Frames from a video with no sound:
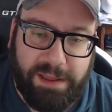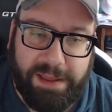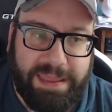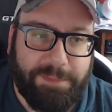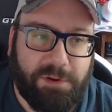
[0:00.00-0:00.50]

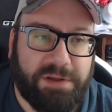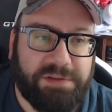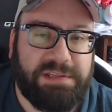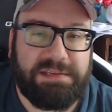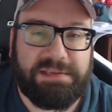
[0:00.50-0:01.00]
I came
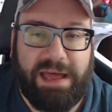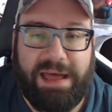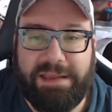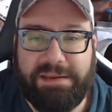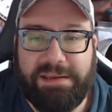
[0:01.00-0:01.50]
across these
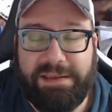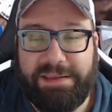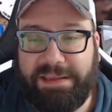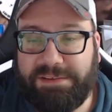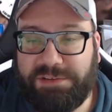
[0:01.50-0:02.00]
on
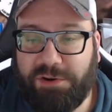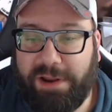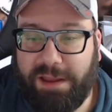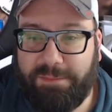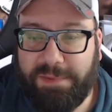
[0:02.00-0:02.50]

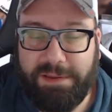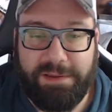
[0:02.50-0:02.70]
Instagram.